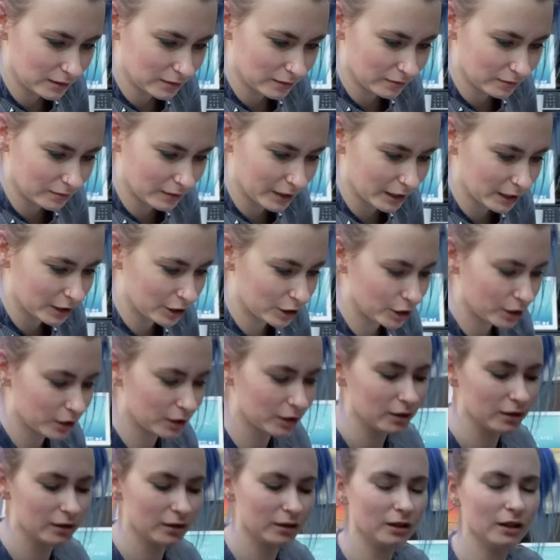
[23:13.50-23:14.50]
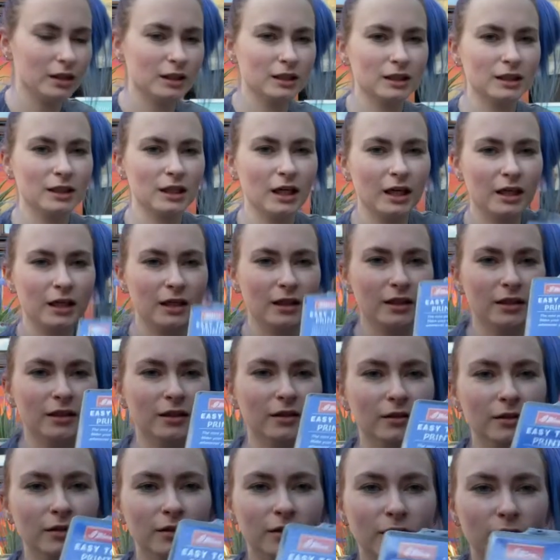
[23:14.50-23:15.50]
which is like
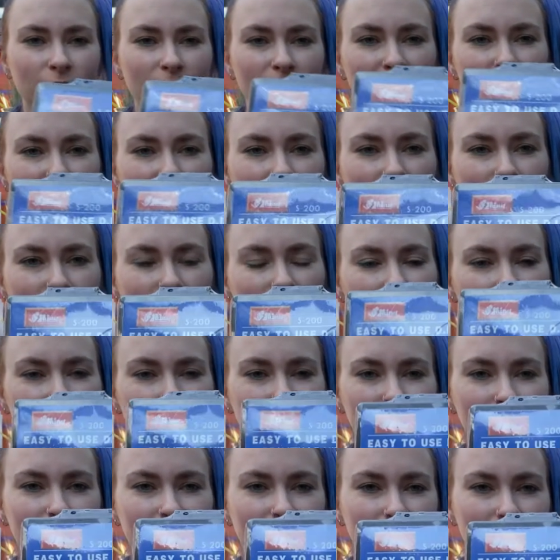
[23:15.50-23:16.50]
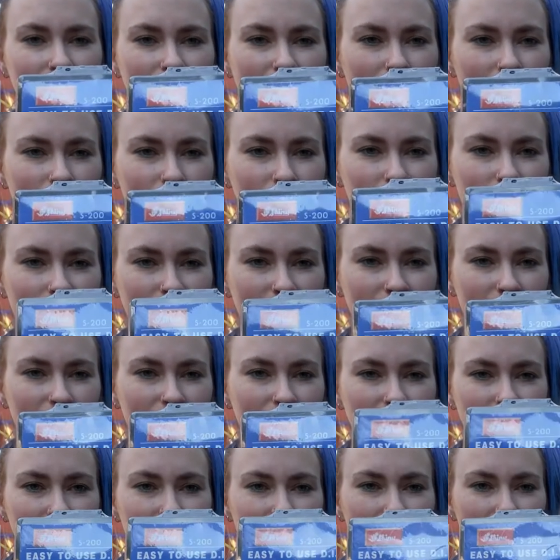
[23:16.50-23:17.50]
you can make your own stamps,
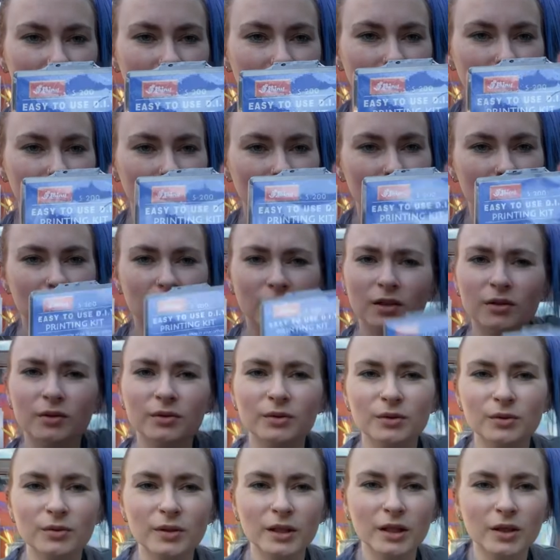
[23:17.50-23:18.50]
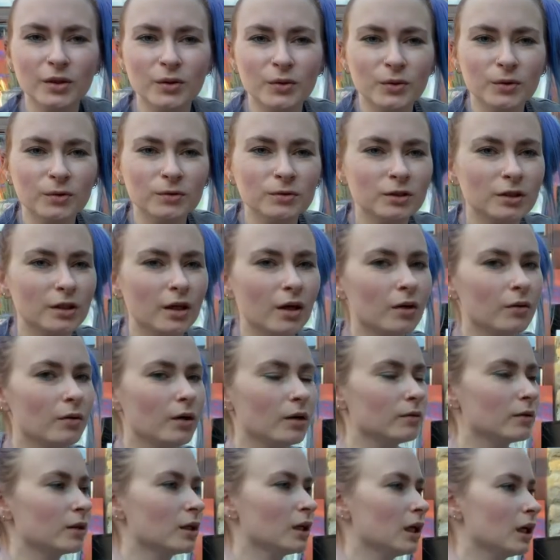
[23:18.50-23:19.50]
which I thought was really cool. So
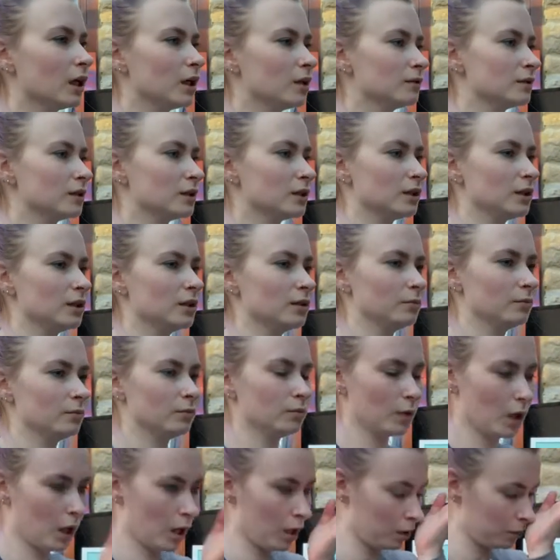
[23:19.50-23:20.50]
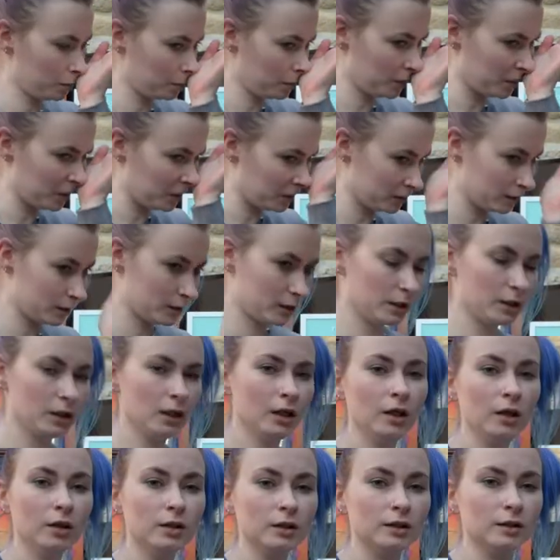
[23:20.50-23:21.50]
I'm going to have some, I'll put
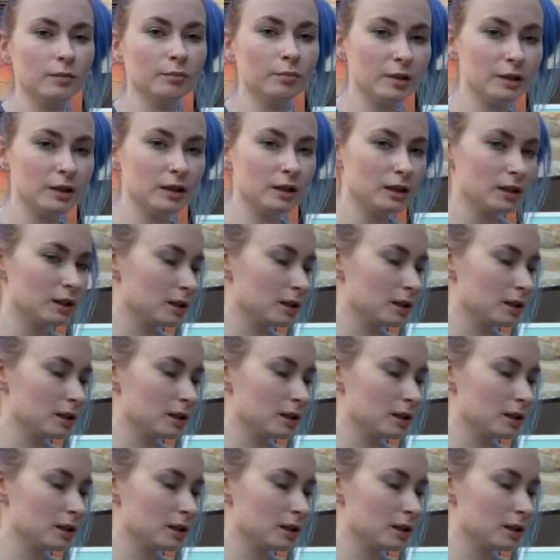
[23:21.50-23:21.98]
some business